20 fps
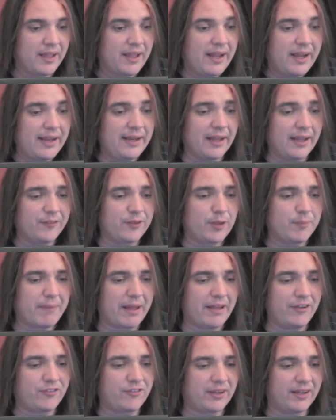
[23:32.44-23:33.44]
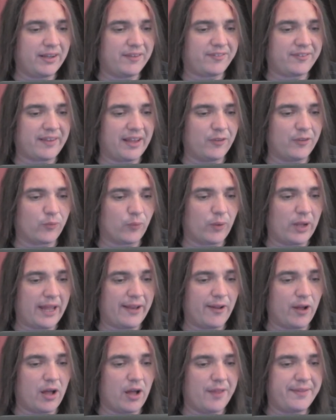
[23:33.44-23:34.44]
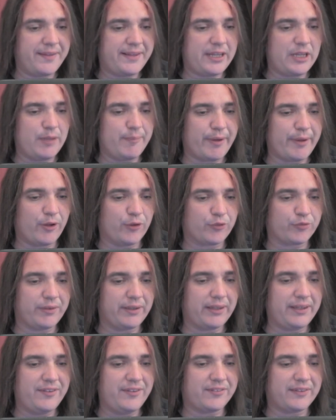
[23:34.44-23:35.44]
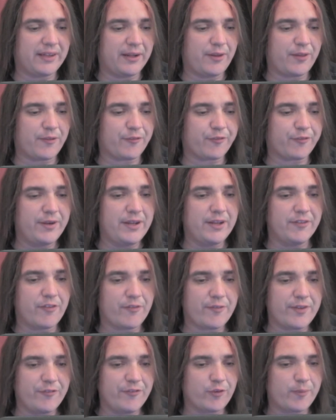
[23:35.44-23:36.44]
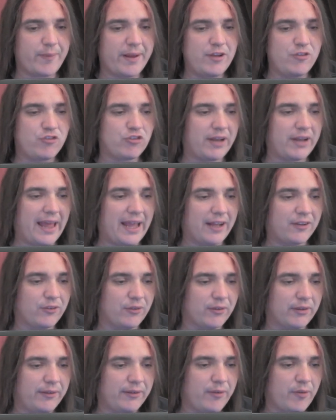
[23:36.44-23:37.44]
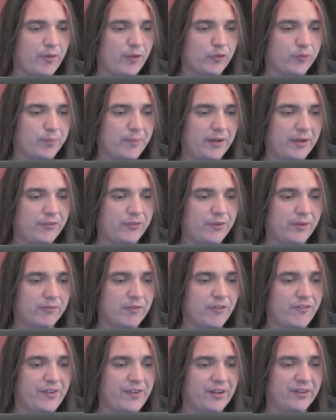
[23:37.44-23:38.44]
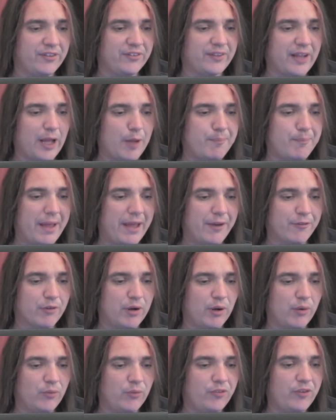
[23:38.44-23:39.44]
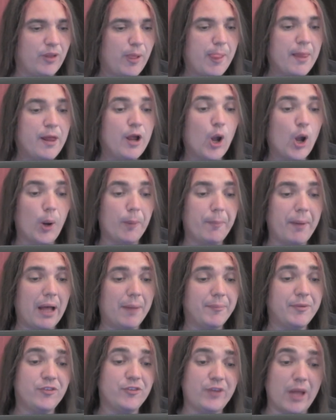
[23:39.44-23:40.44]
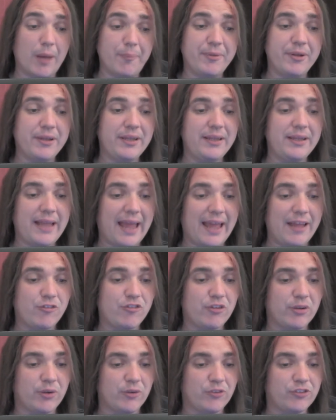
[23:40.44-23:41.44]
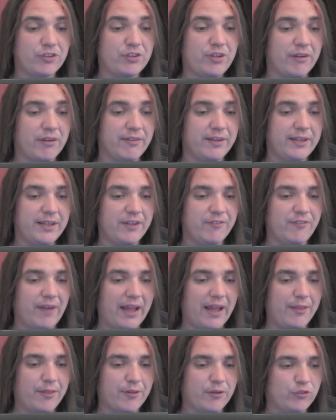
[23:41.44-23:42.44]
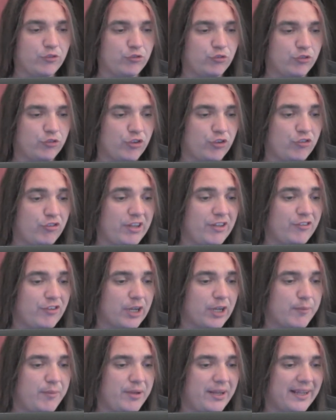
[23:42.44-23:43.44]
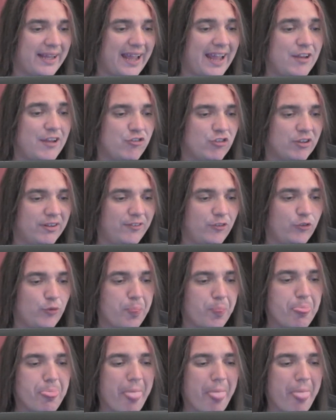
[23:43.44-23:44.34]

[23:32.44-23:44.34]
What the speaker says: He doesn't mention, it says, at all, the emails released under the Freedom of Information Act earlier this month that reveals how Ben Rhodes, Obama's deputy national security advisor to strategic communications,